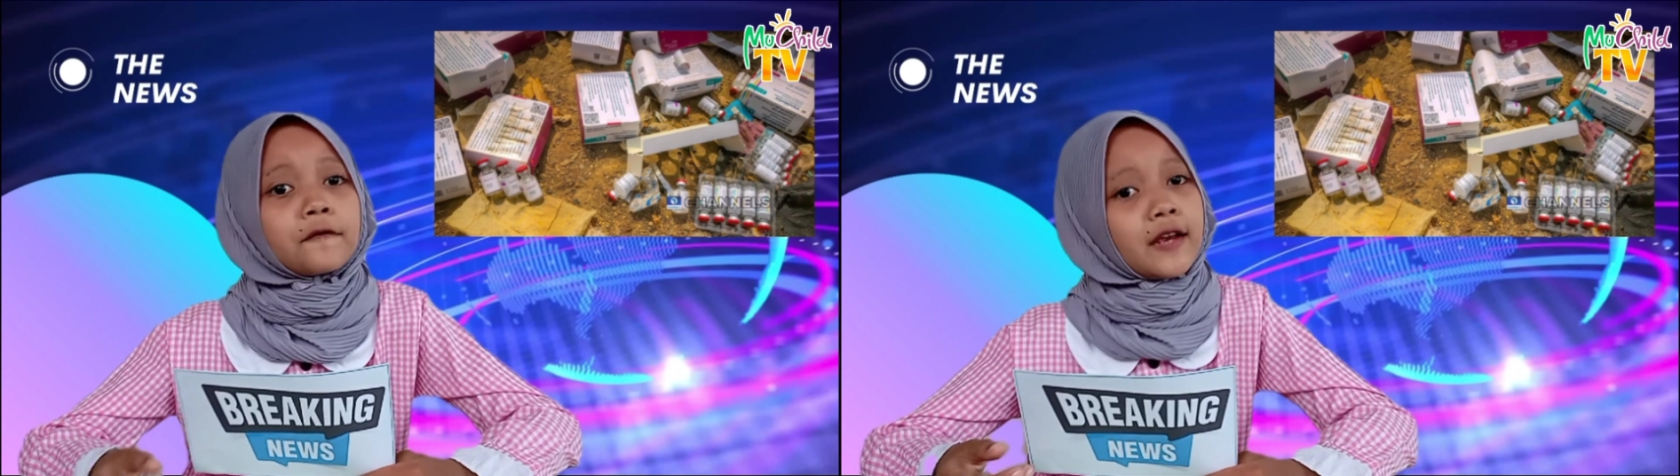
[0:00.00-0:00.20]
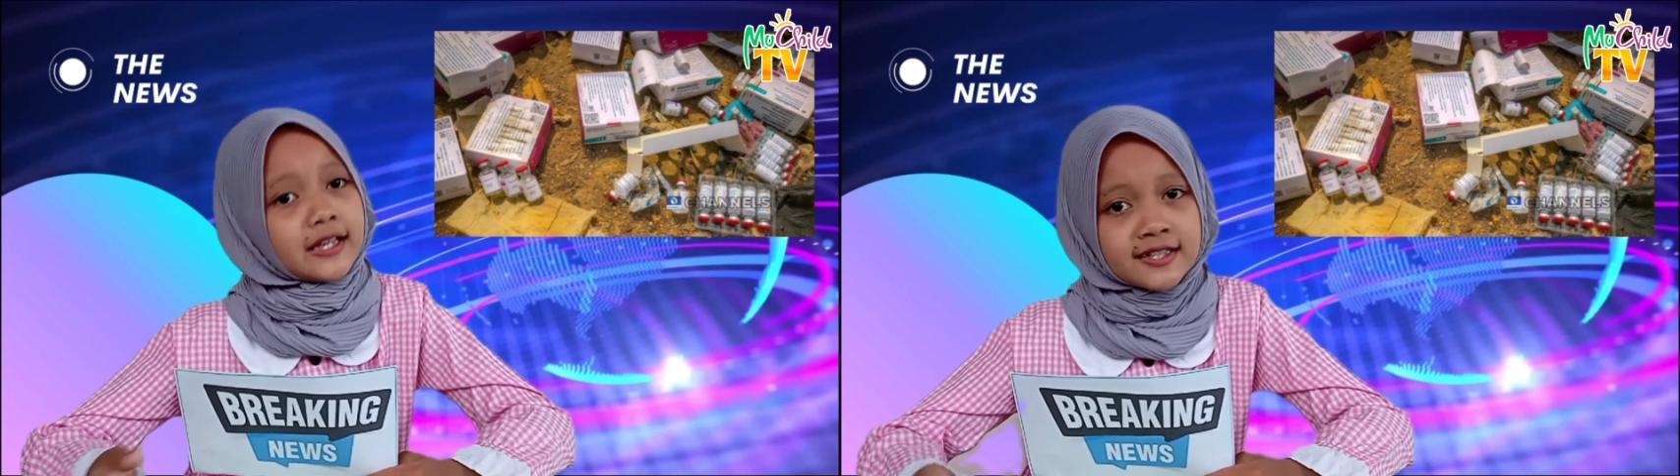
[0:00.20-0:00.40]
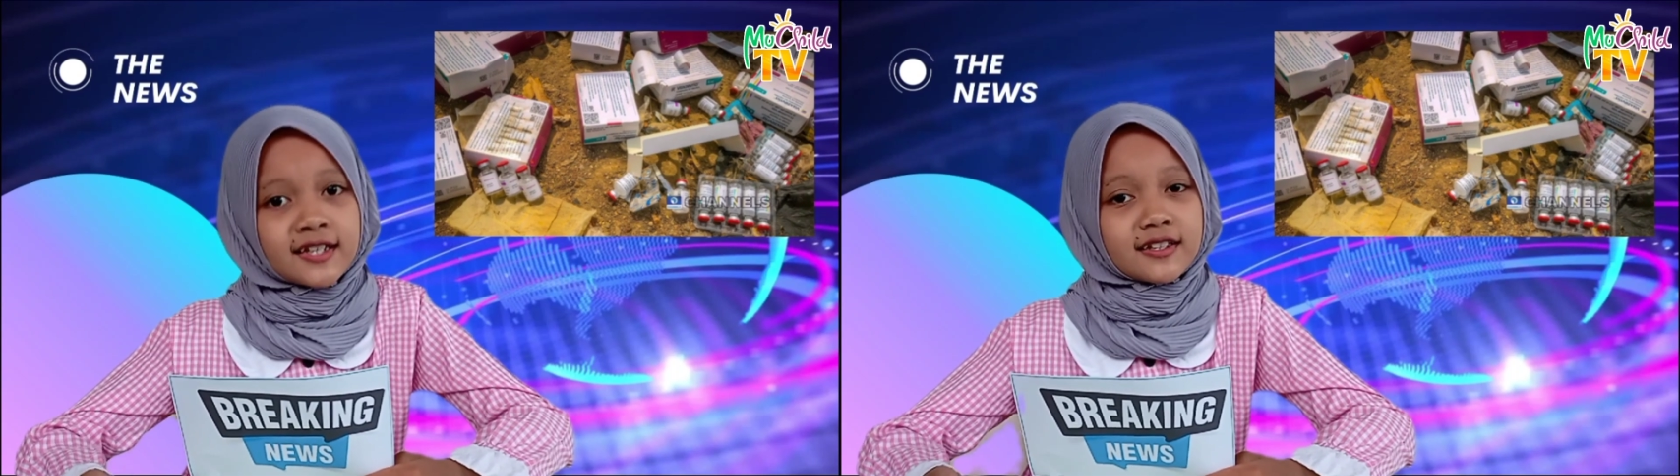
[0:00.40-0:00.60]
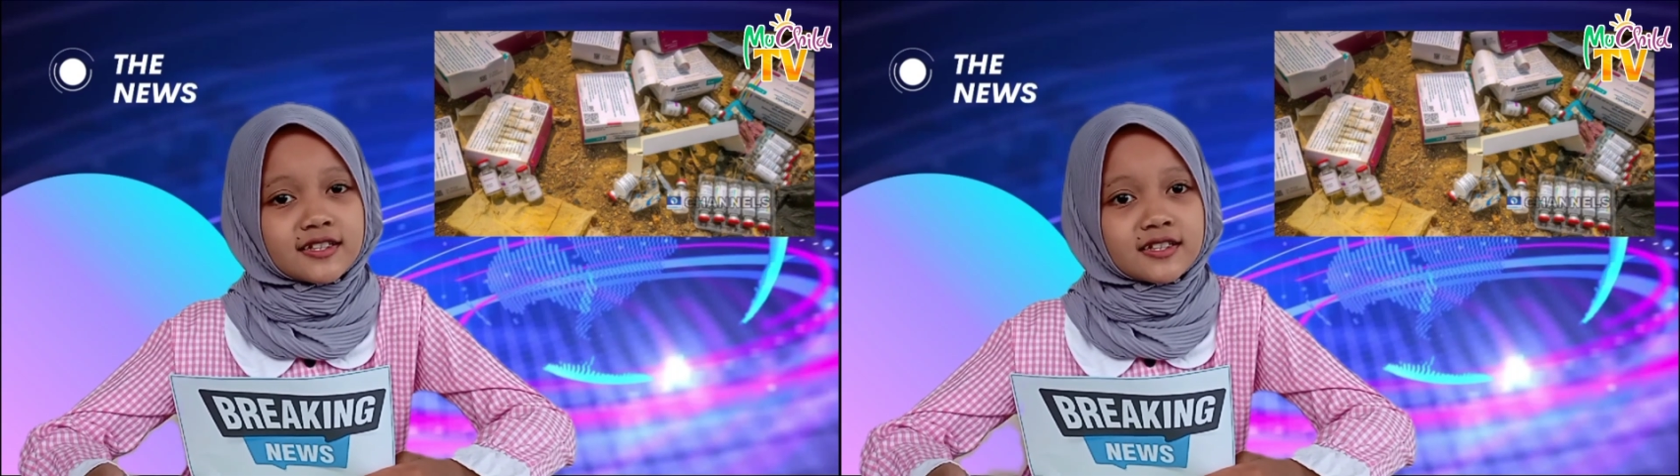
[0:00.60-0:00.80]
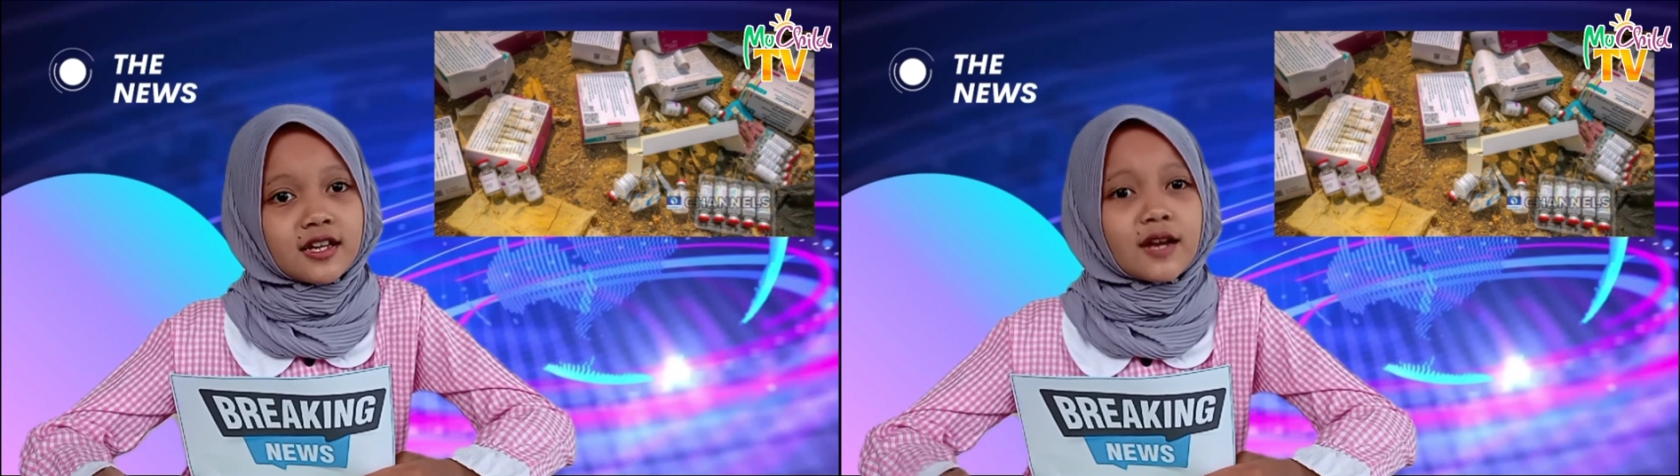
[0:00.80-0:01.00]

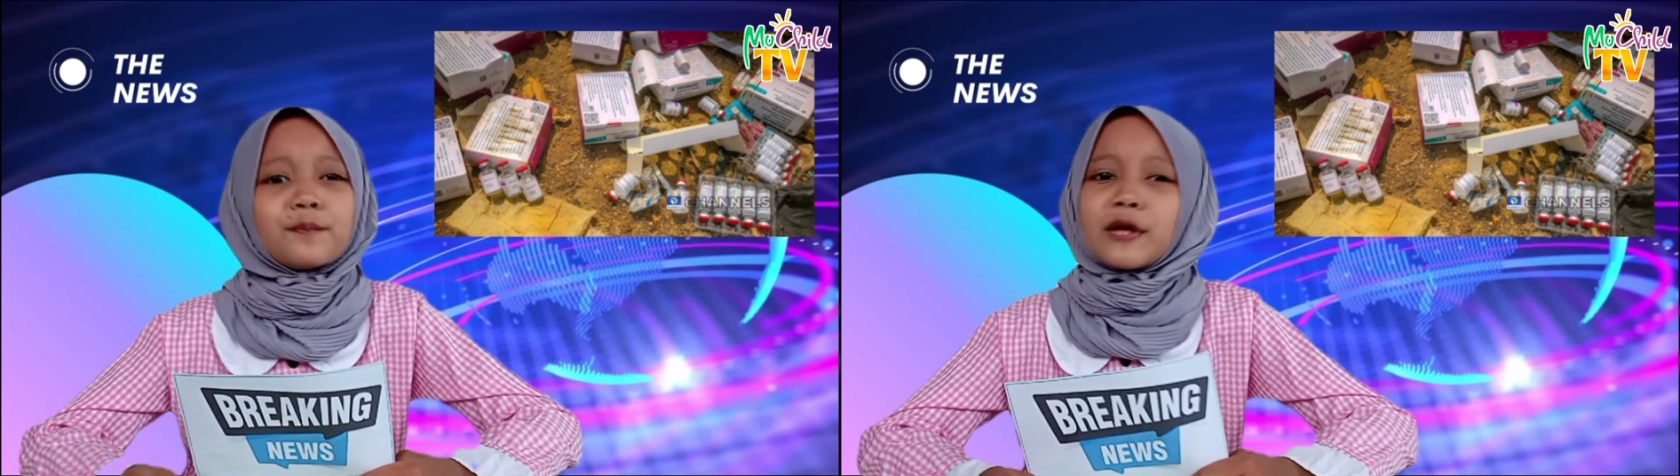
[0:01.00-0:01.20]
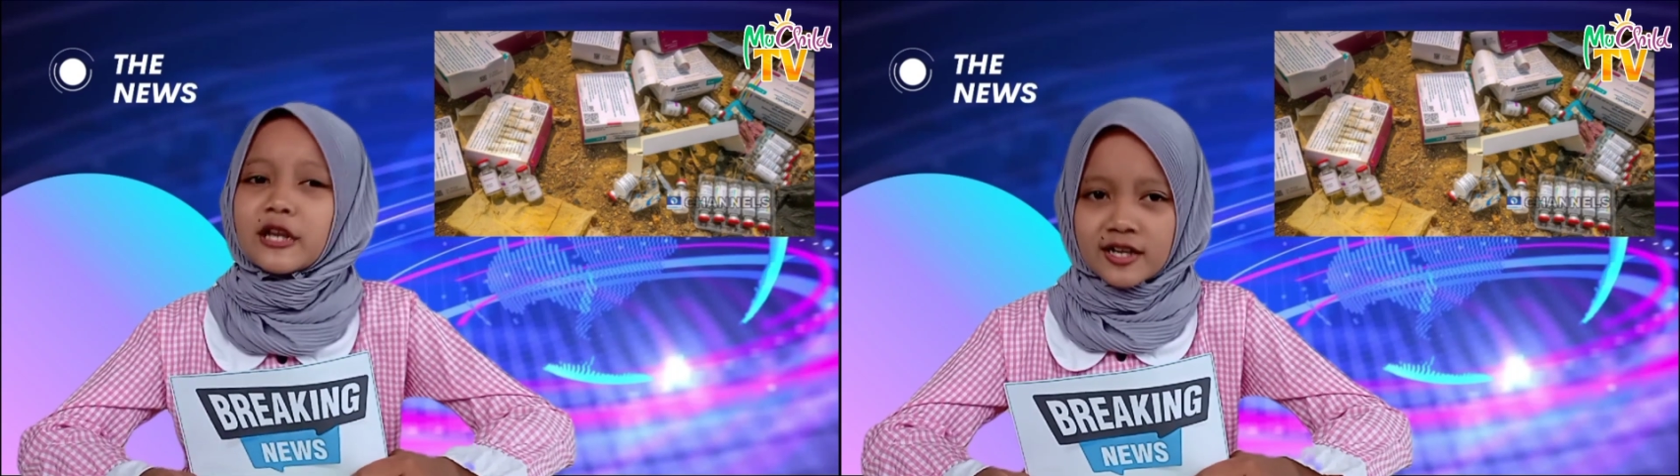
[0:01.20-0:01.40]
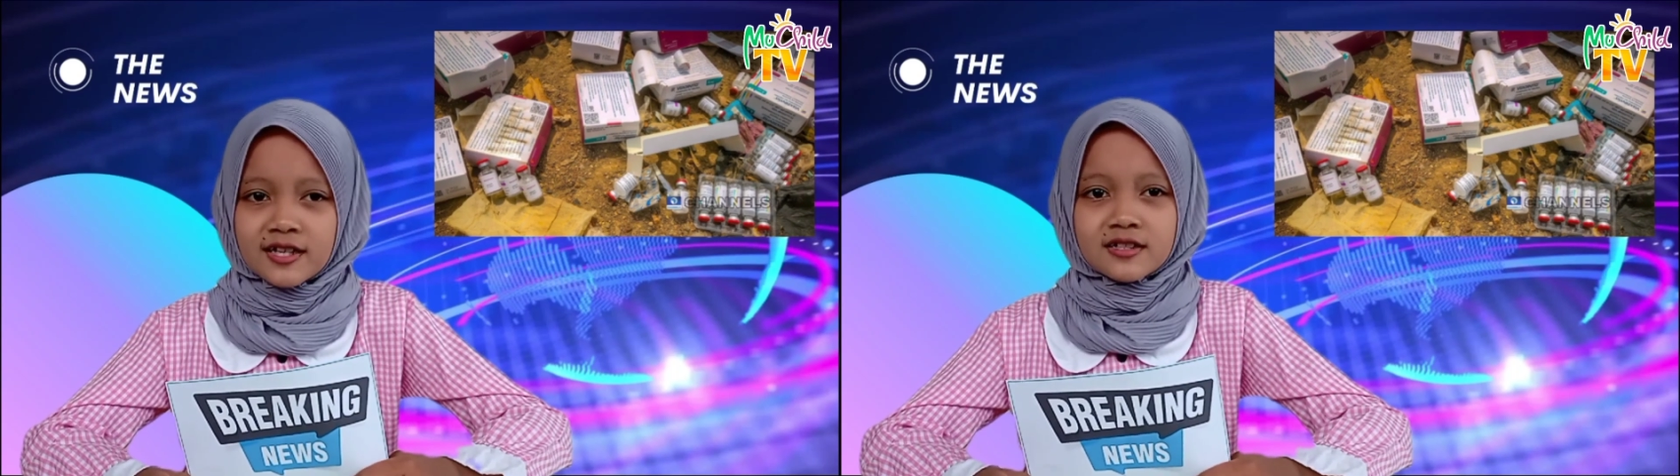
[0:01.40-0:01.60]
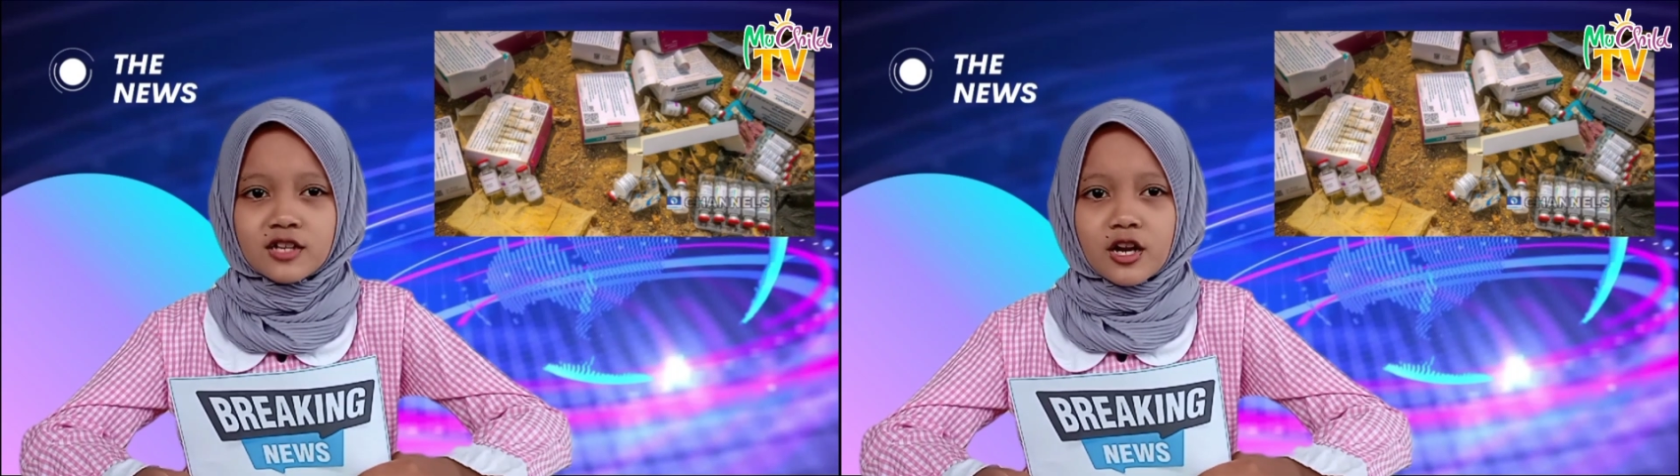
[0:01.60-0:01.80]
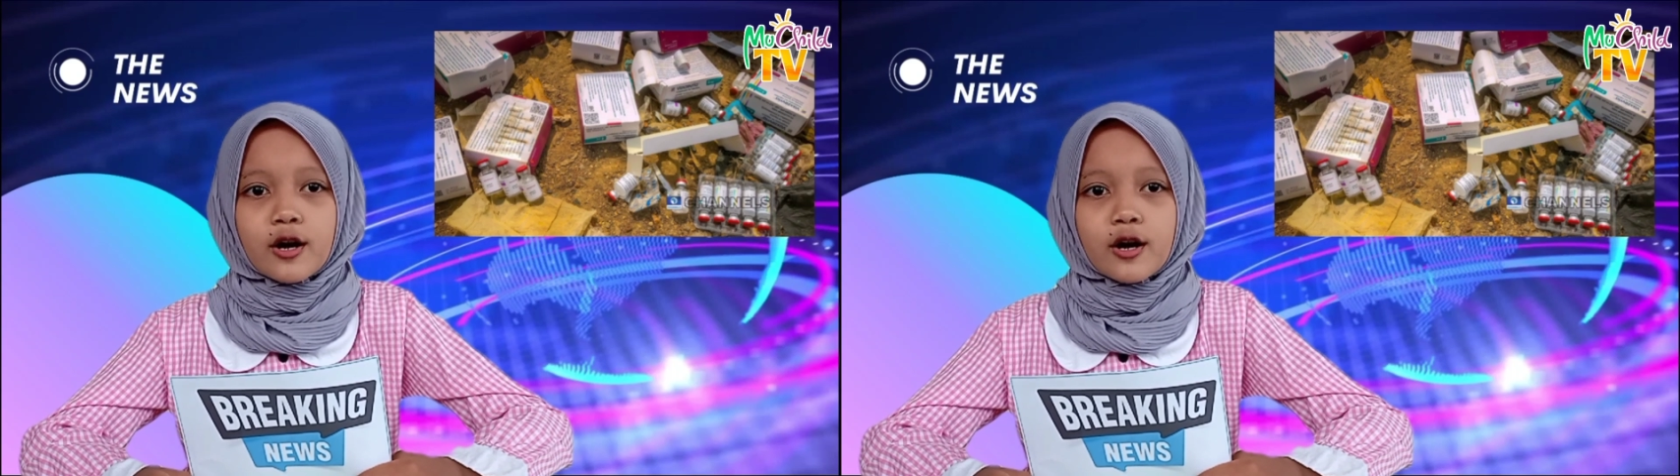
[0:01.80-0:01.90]
vaccines because